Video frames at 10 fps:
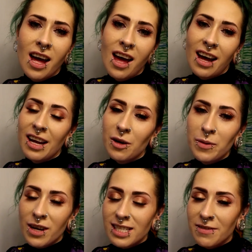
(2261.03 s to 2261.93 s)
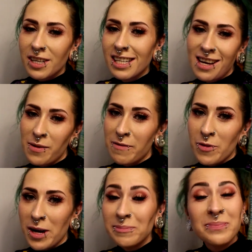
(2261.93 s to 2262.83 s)
And I hope you guys have a great day wherever
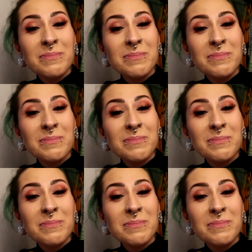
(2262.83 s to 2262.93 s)
you are.